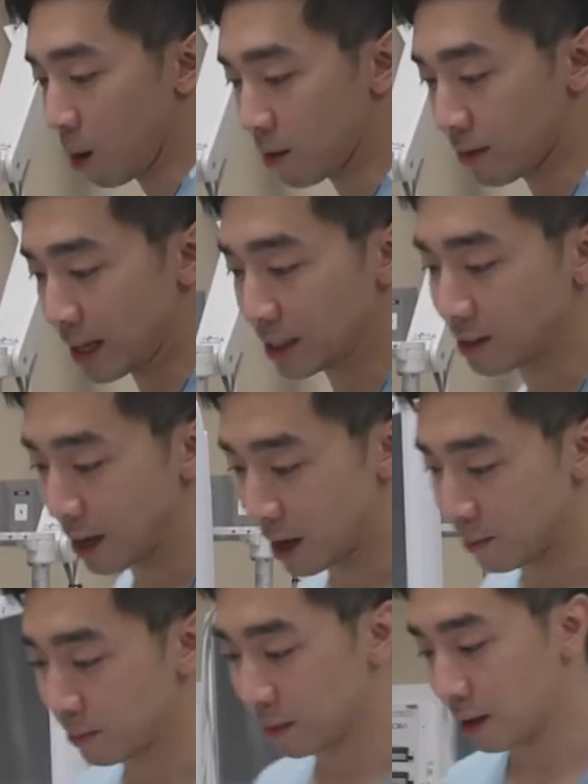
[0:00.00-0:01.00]
part of the
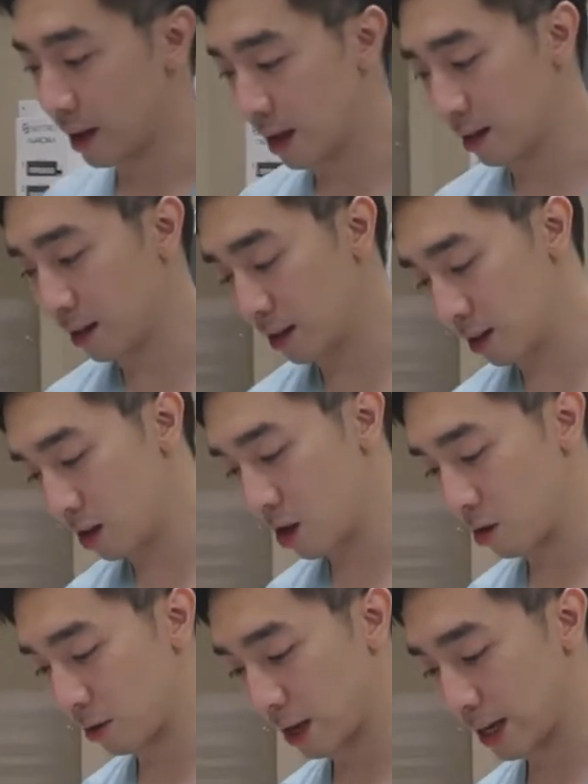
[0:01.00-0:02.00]
exam, and
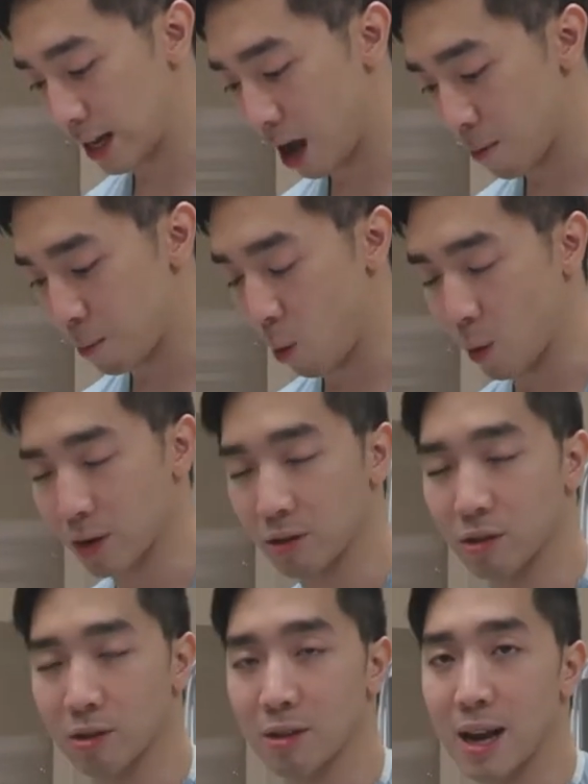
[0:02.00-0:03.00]
it can help point
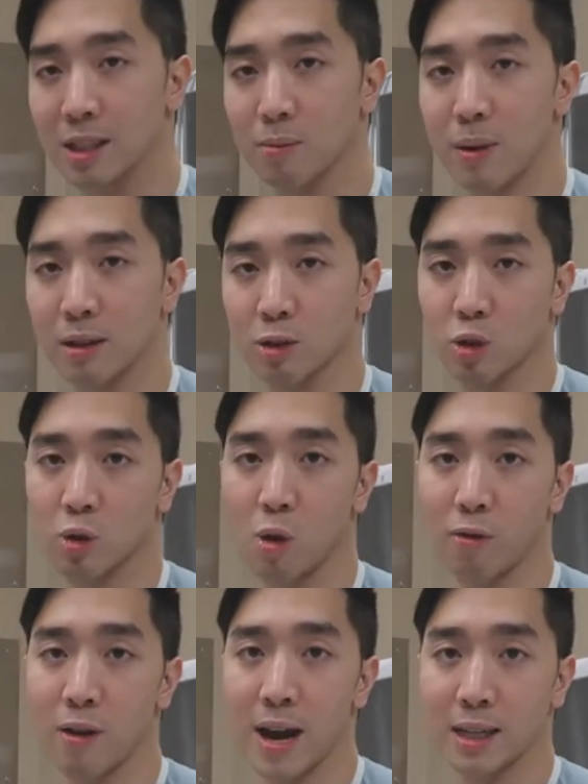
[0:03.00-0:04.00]
us to signs of basal
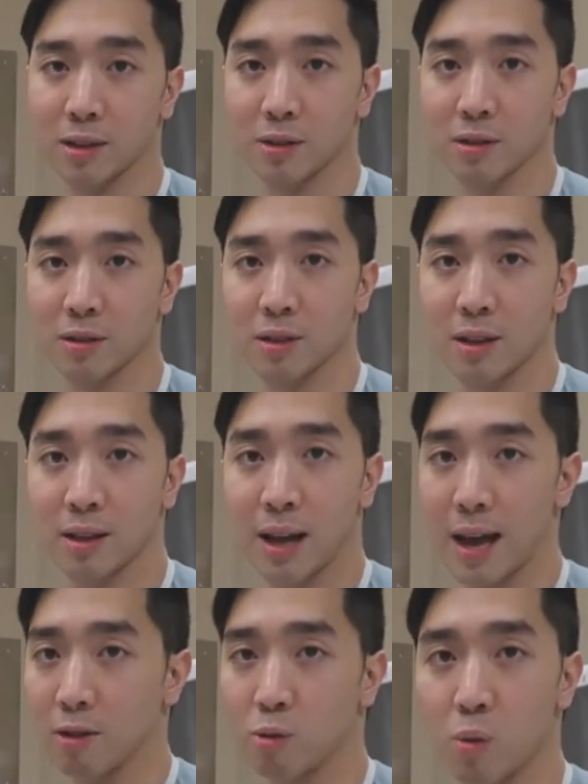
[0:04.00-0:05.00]
skull fractures,
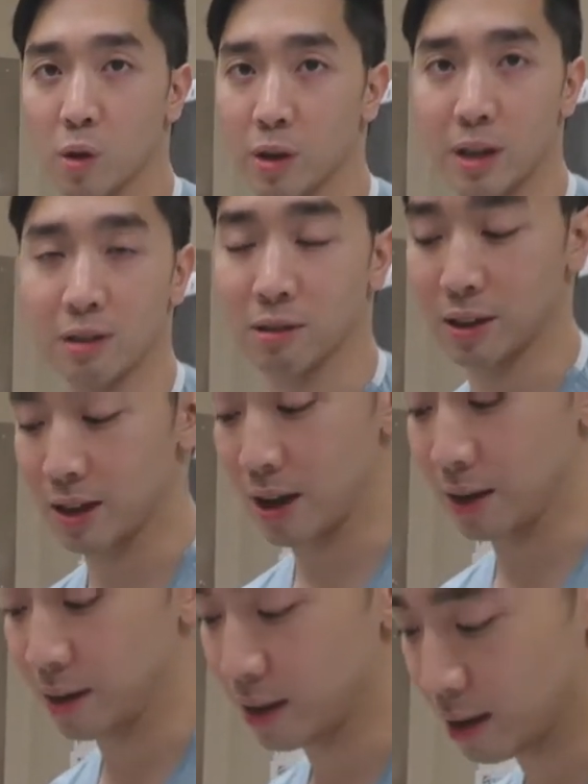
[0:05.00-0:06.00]
and it's really easily done.